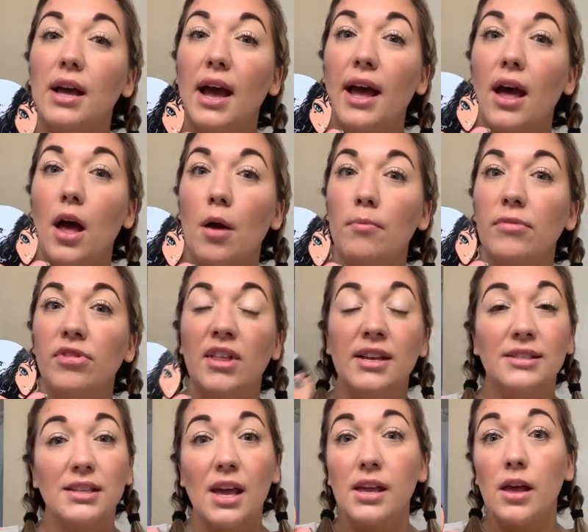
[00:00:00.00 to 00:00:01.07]

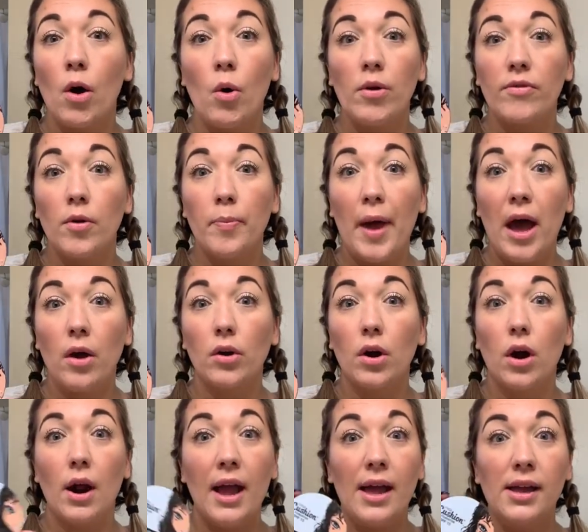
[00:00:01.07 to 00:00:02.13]
This can go over
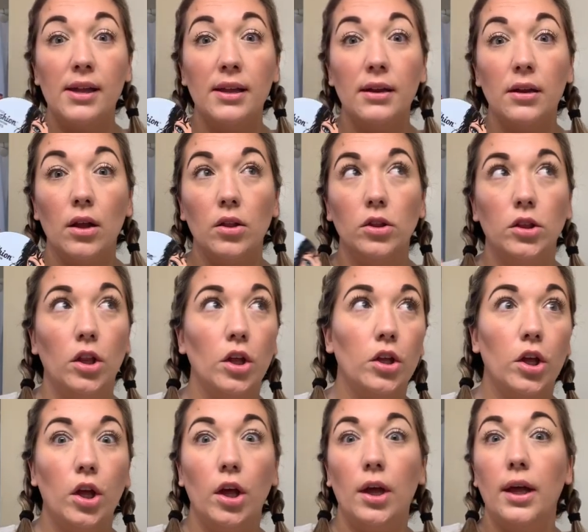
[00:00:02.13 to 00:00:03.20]
powder and look
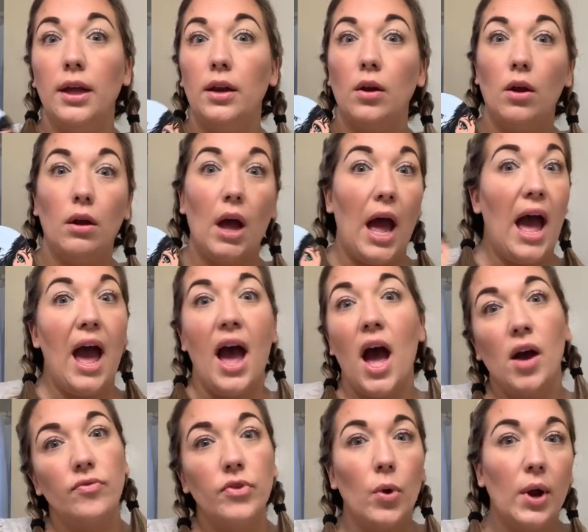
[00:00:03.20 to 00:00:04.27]
good. I
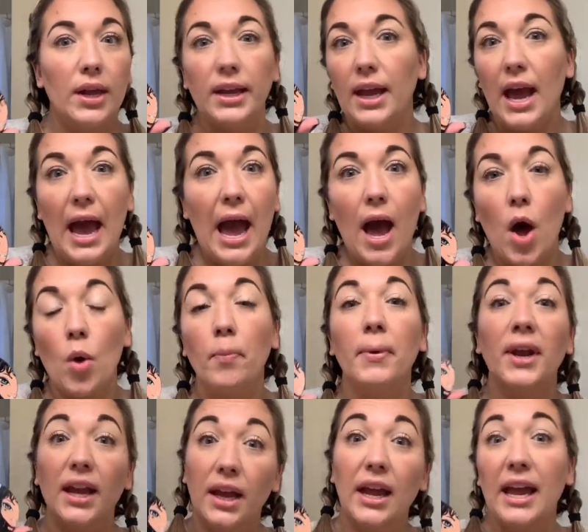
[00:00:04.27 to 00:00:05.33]
have no idea how,
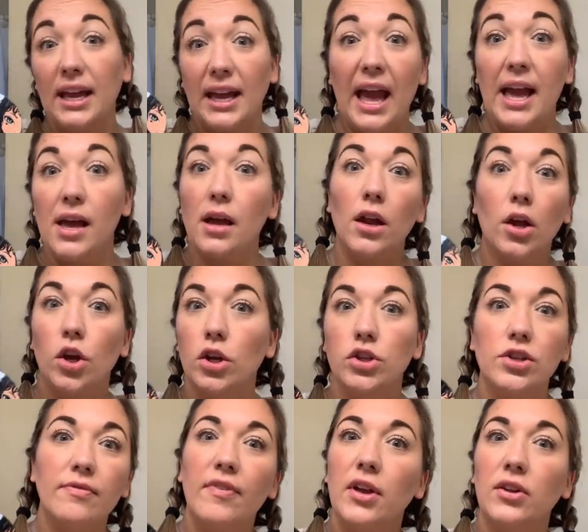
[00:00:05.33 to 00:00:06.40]
but it can. A
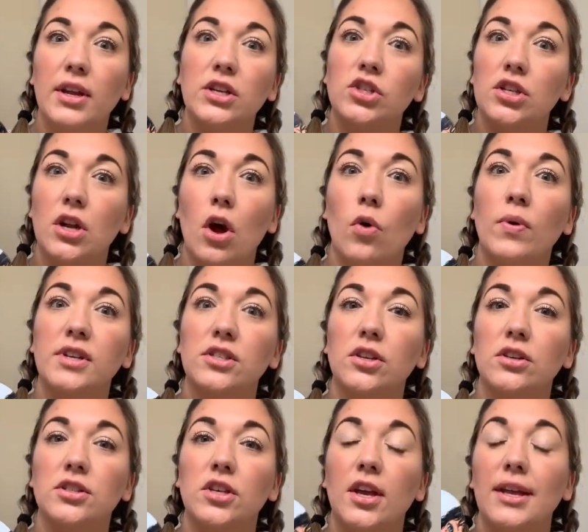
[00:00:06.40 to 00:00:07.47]
cushion foundation always
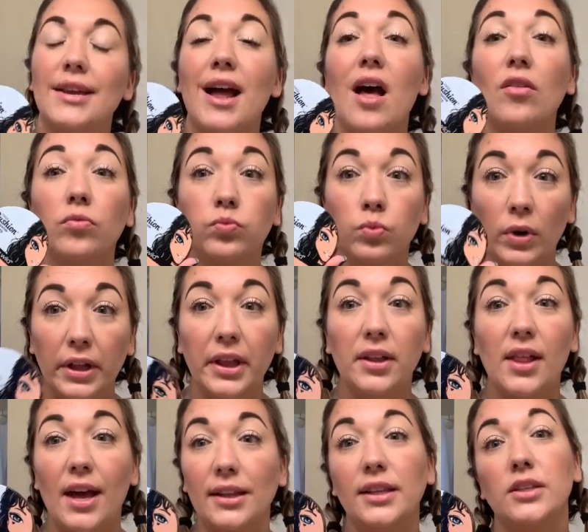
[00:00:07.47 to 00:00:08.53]
looks good. And I really
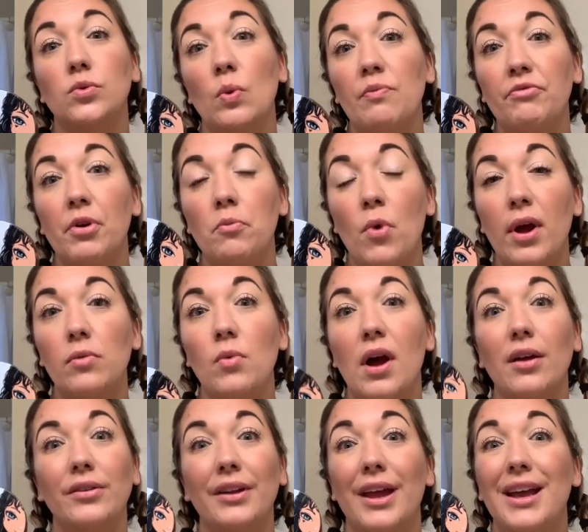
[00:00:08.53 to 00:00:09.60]
like this one from Wet n
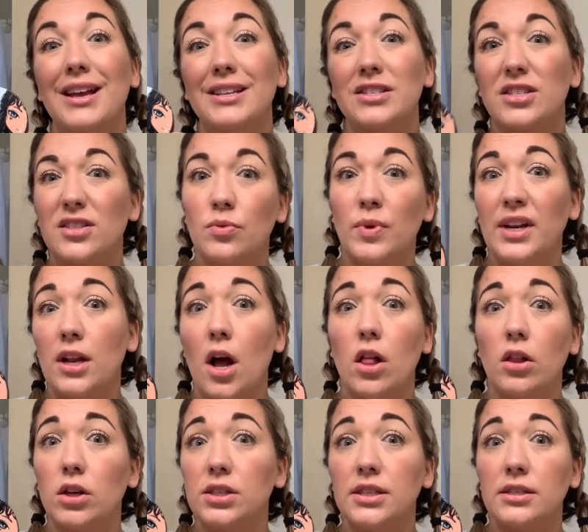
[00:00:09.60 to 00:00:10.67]
Wild. It's
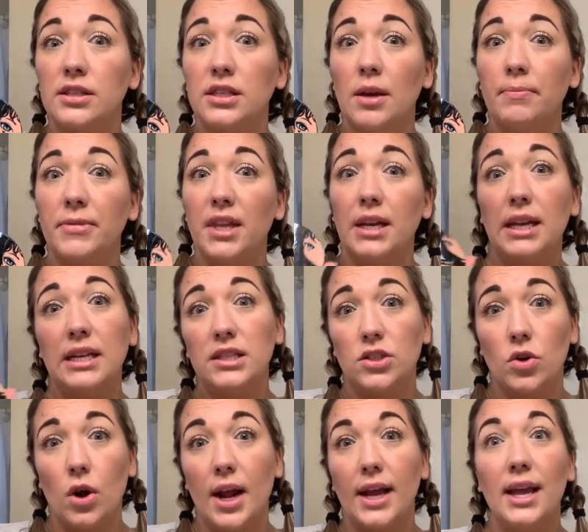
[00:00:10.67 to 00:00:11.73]
$3 and something.
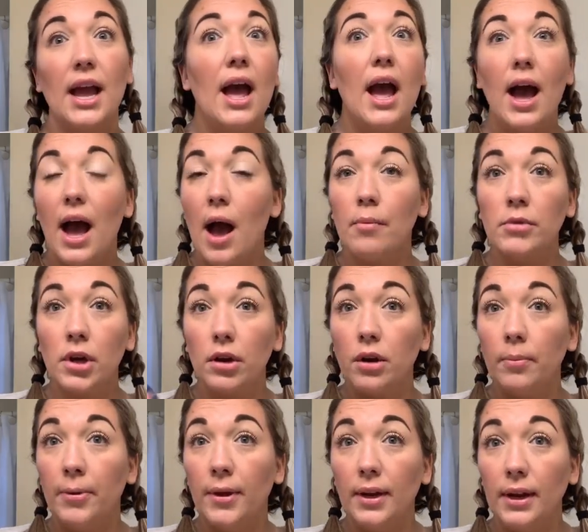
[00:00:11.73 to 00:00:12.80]
It's great. I'm not
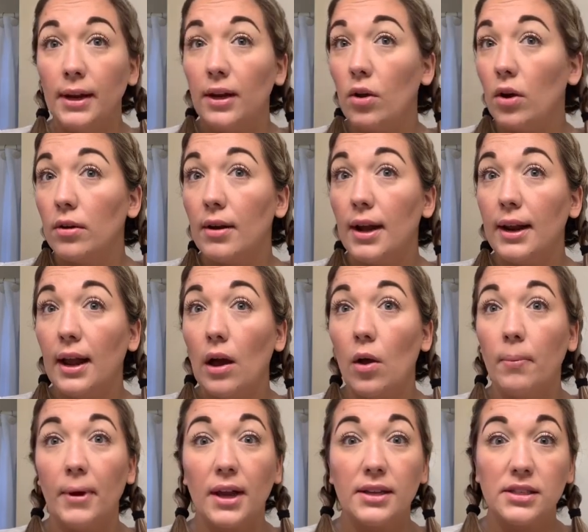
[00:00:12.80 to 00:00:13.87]
going to put any on right
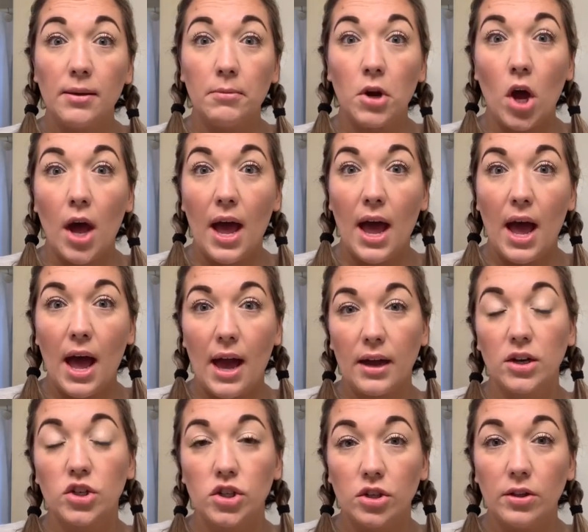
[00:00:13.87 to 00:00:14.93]
now because I'm not
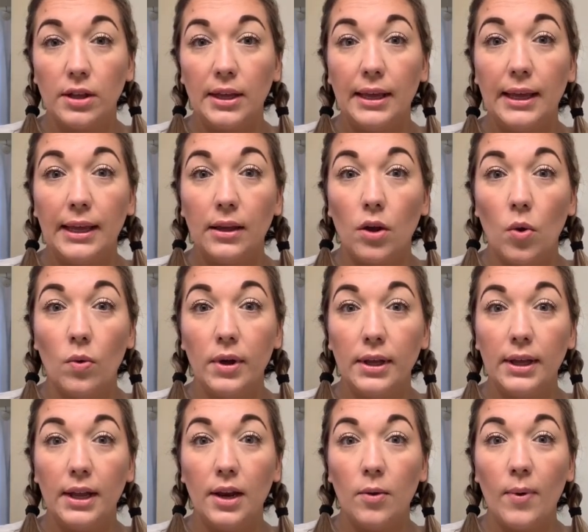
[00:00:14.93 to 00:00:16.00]
actually
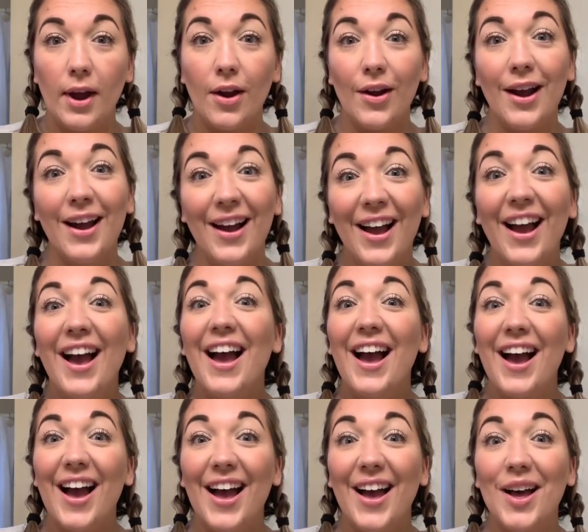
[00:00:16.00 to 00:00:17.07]
going anywhere.
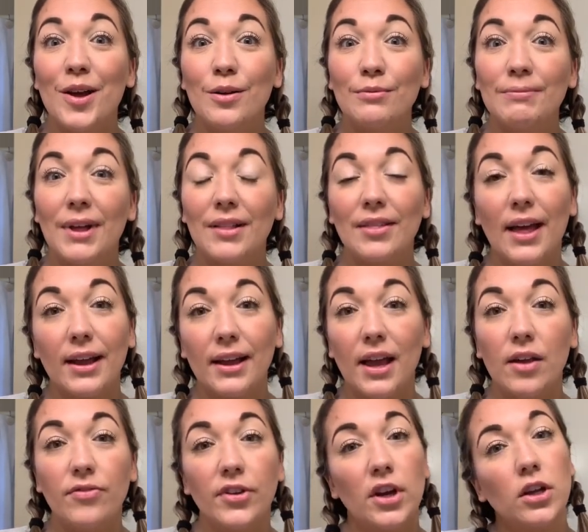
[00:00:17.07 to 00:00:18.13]
Like
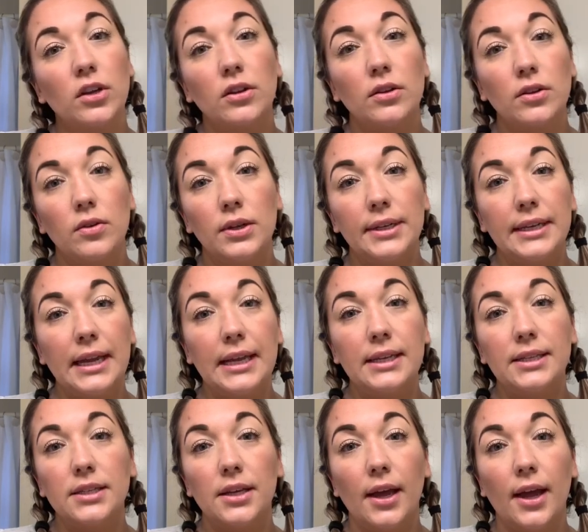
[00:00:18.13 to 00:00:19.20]
if you're
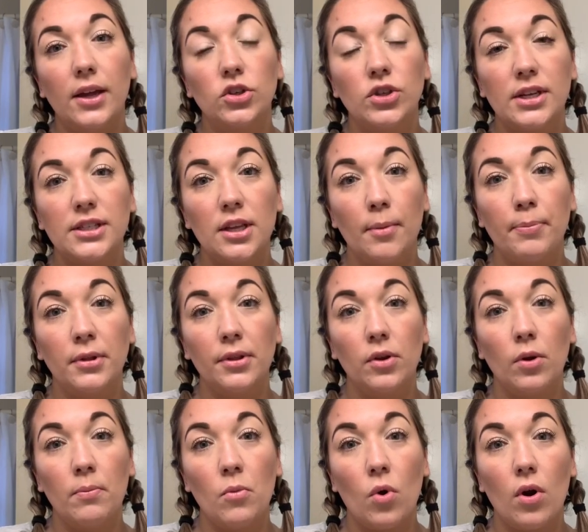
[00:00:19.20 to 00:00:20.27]
needing to dress up a
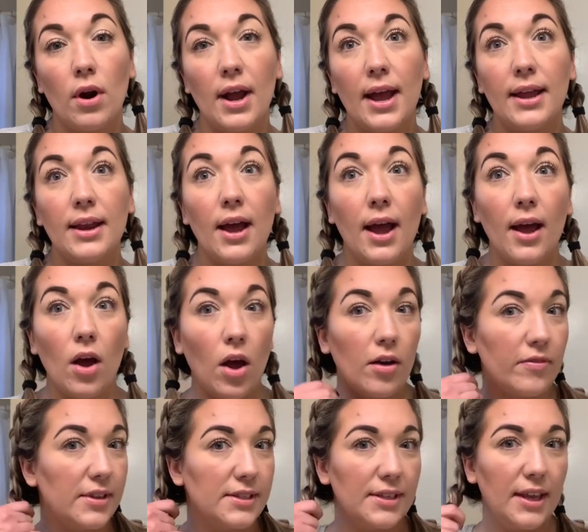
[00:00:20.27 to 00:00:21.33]
little more at night,
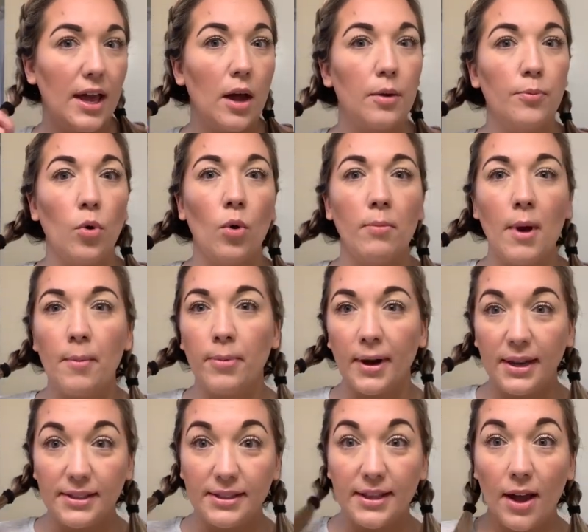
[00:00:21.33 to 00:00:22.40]
obviously I'd pull my
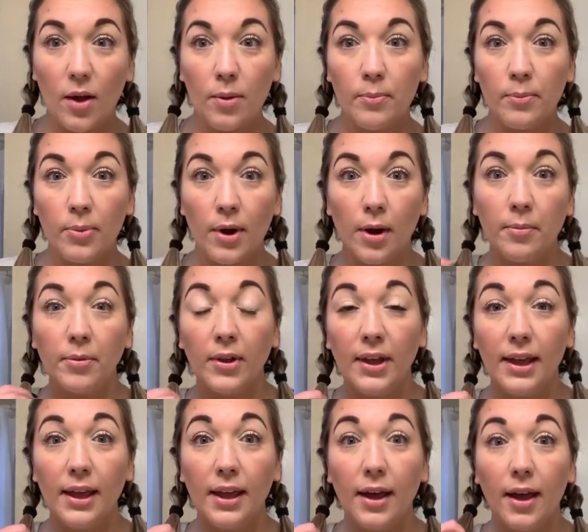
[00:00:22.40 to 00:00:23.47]
braids out and
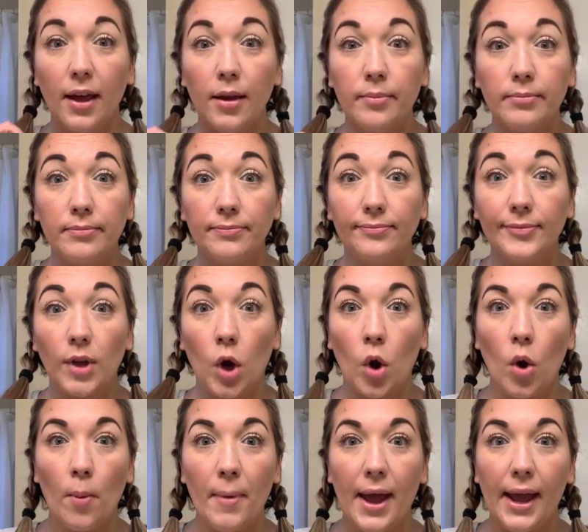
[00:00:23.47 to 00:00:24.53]
probably
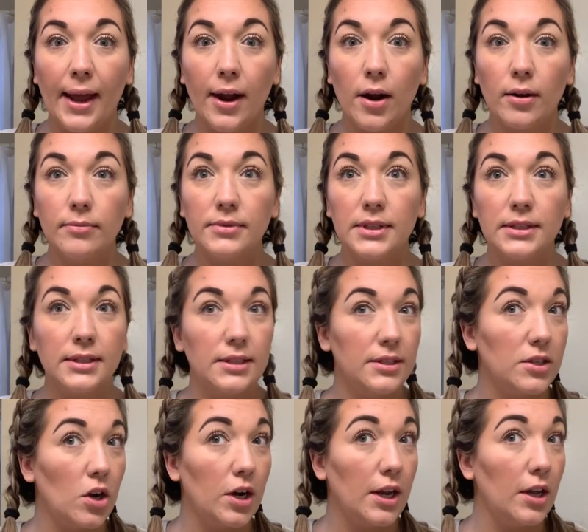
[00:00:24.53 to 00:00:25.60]
curl my hair since
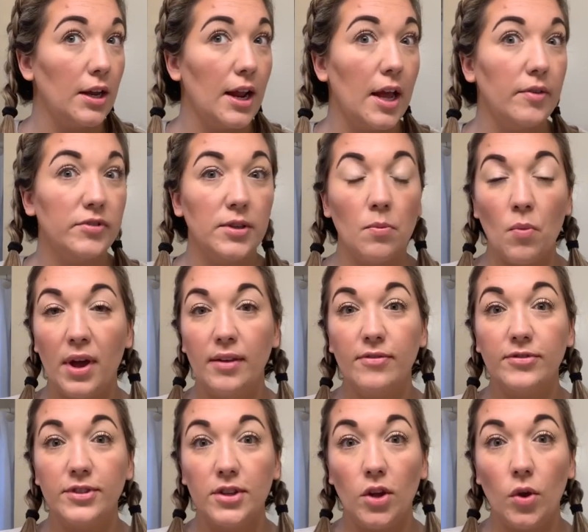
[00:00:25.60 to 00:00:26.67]
it's already going to have some
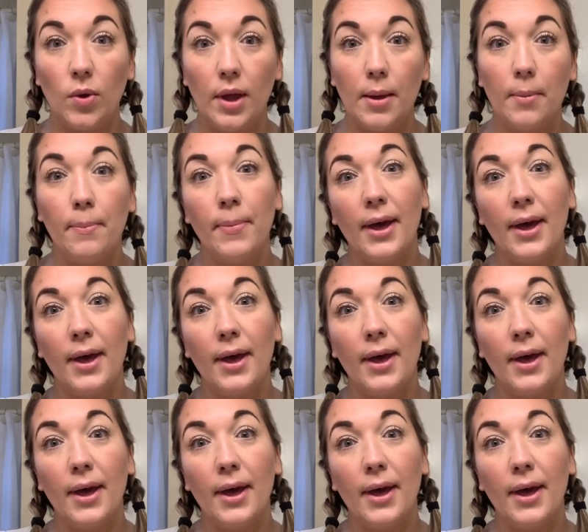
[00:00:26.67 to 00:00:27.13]
wave to it.